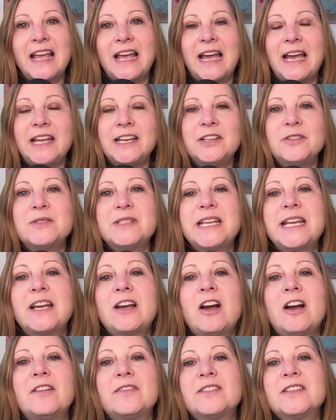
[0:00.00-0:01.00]
How do you take
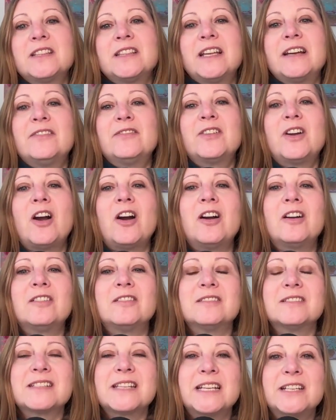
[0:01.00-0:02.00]
off the love
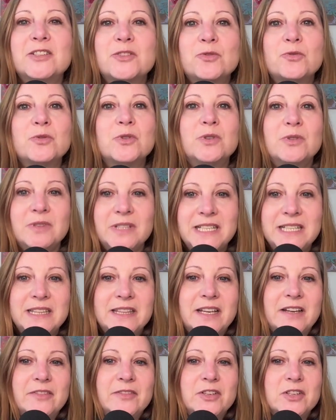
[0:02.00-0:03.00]
goggles and truly
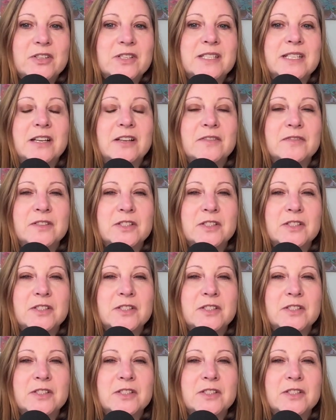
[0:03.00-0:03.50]
love yourself